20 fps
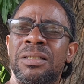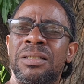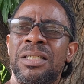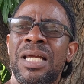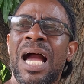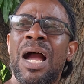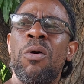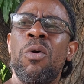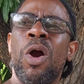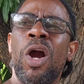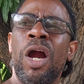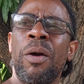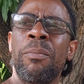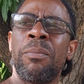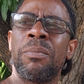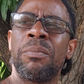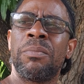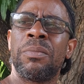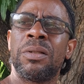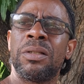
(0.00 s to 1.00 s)
You're a worm.
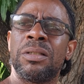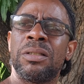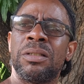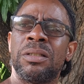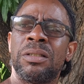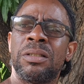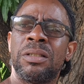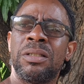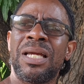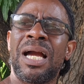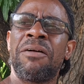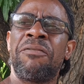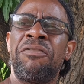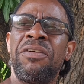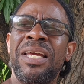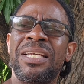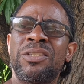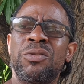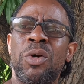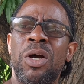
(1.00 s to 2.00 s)
You're a
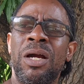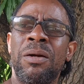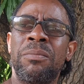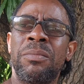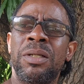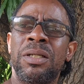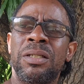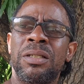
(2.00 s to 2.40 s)
face worm.